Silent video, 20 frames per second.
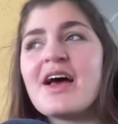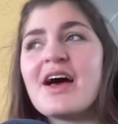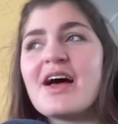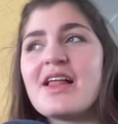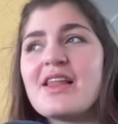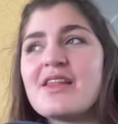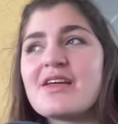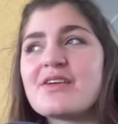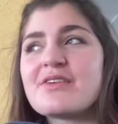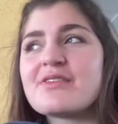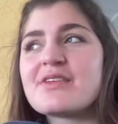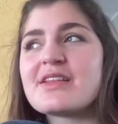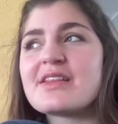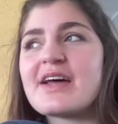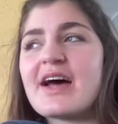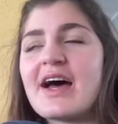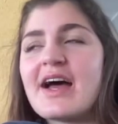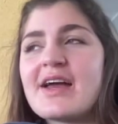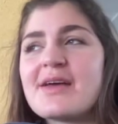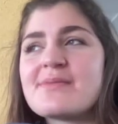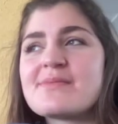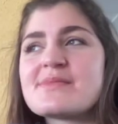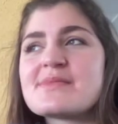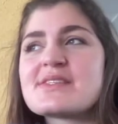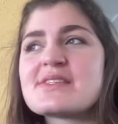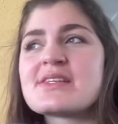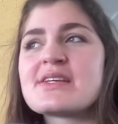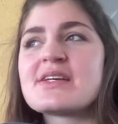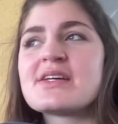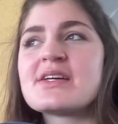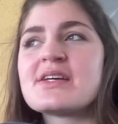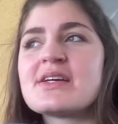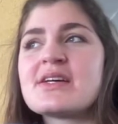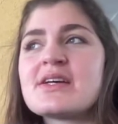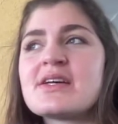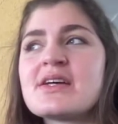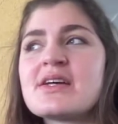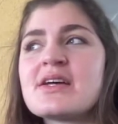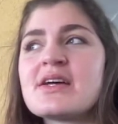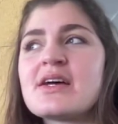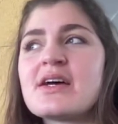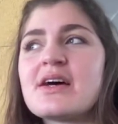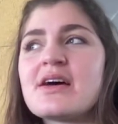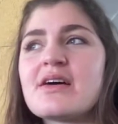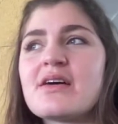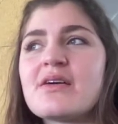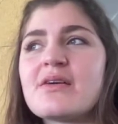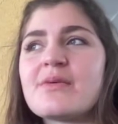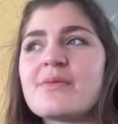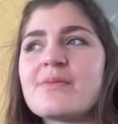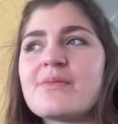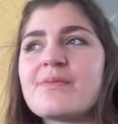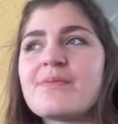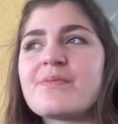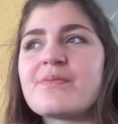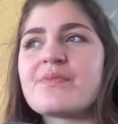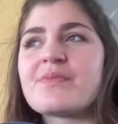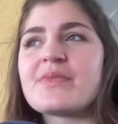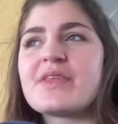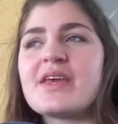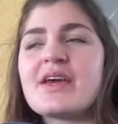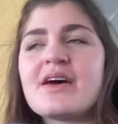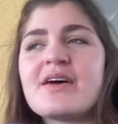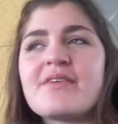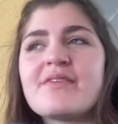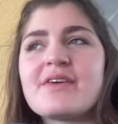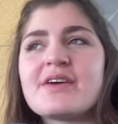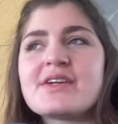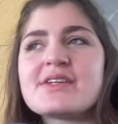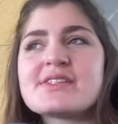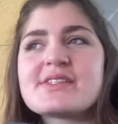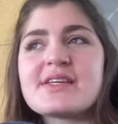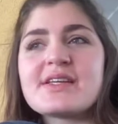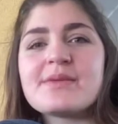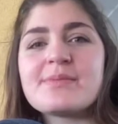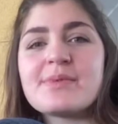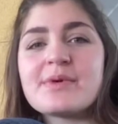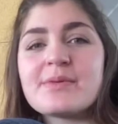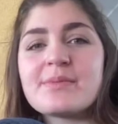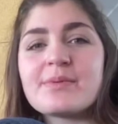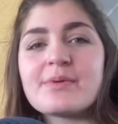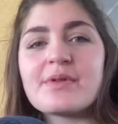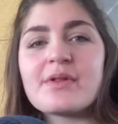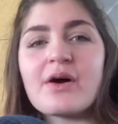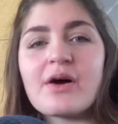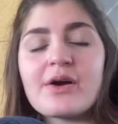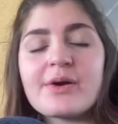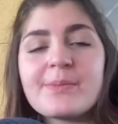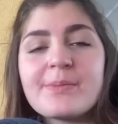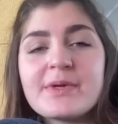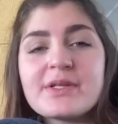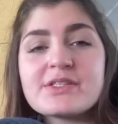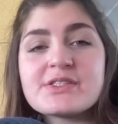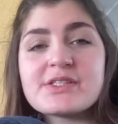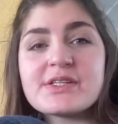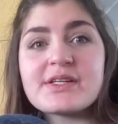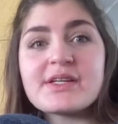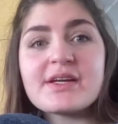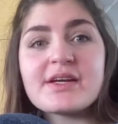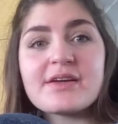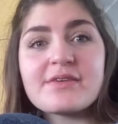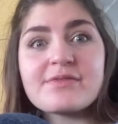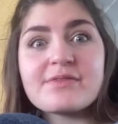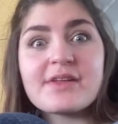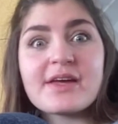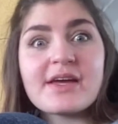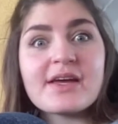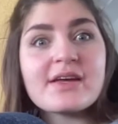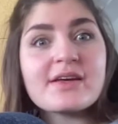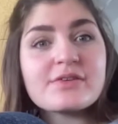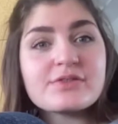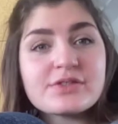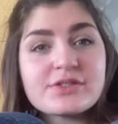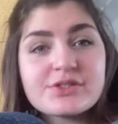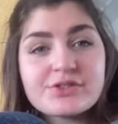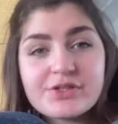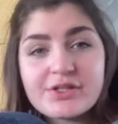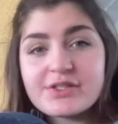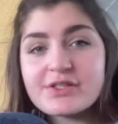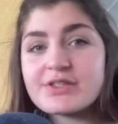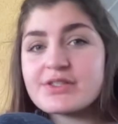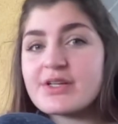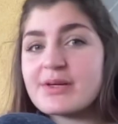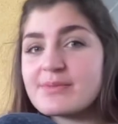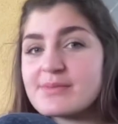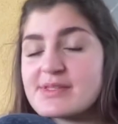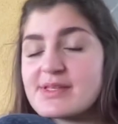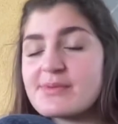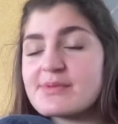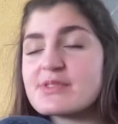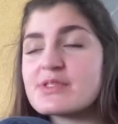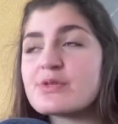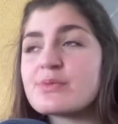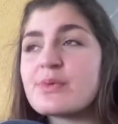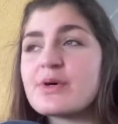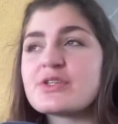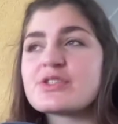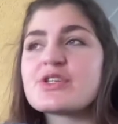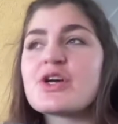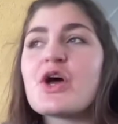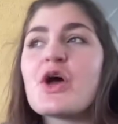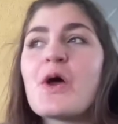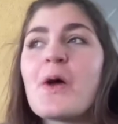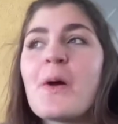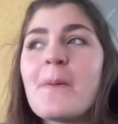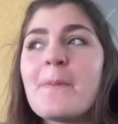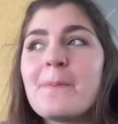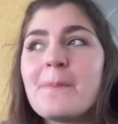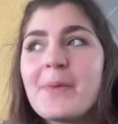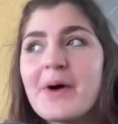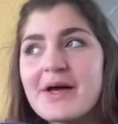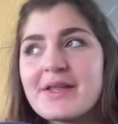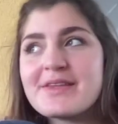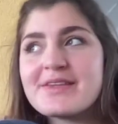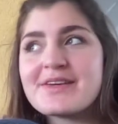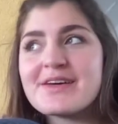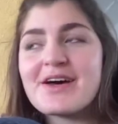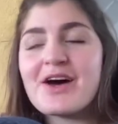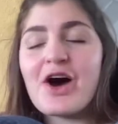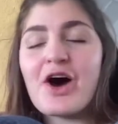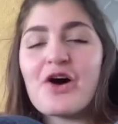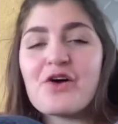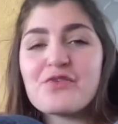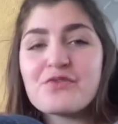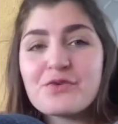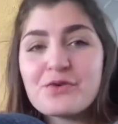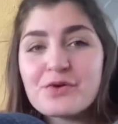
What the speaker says: A lot of the times, very skinny people are binge eating if they restrict themselves too much. But of